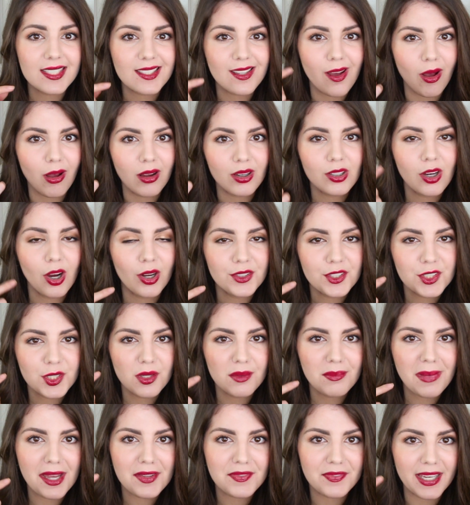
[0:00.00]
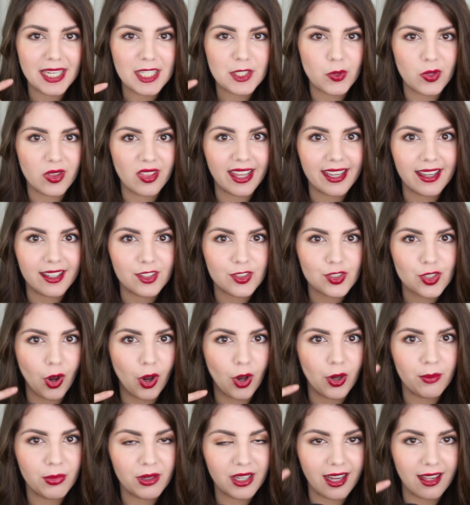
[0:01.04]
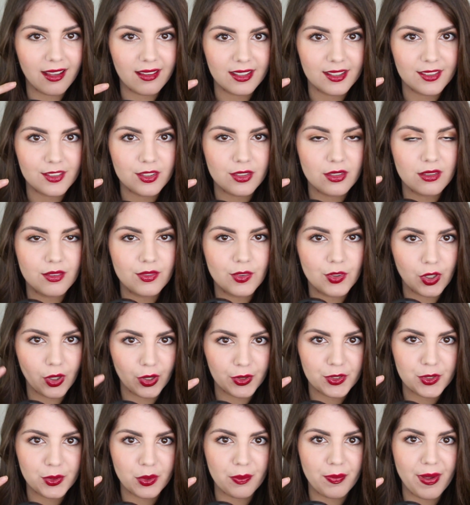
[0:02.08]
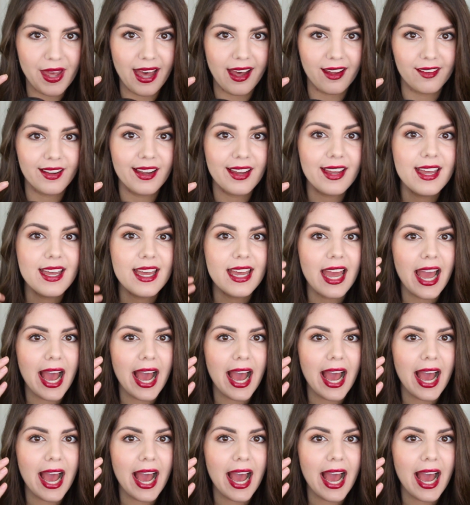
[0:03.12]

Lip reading: so I'll contour my face with like a taupe colored contour powder,